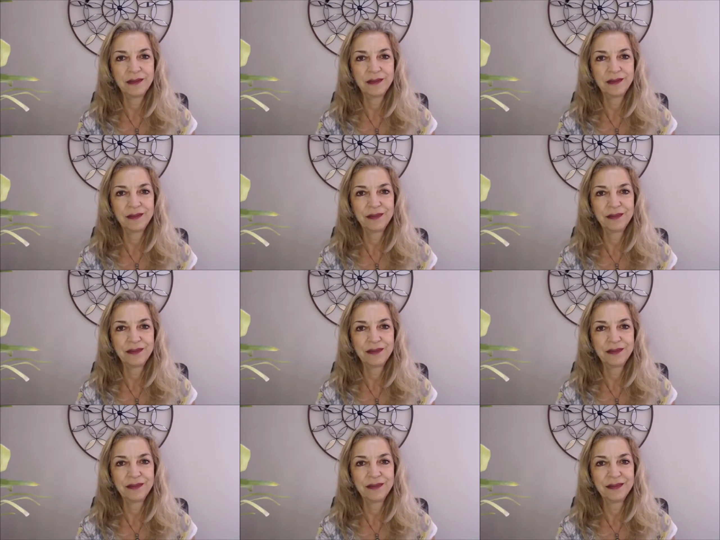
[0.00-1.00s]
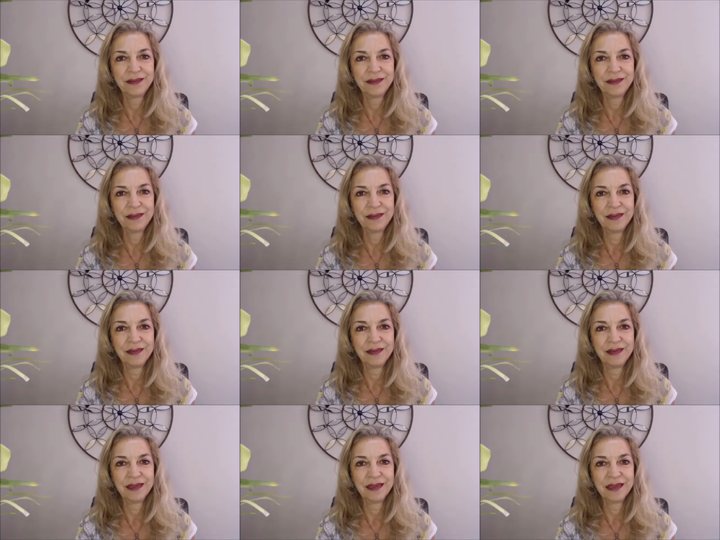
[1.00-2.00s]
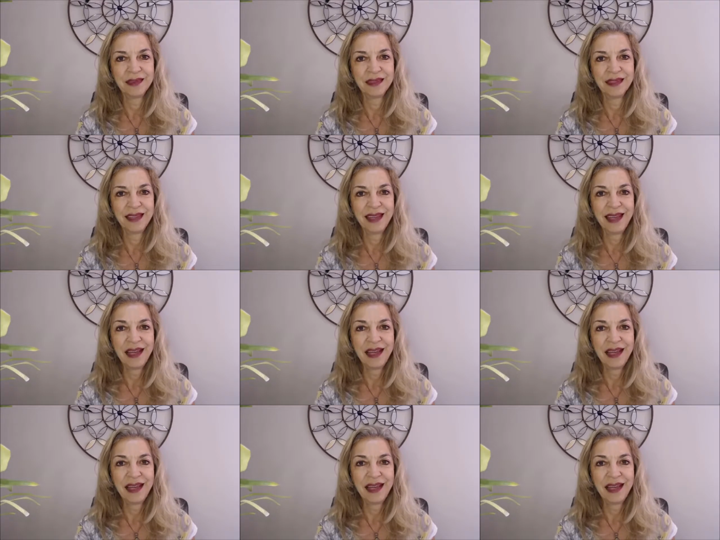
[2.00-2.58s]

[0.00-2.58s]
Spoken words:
Nothing is said.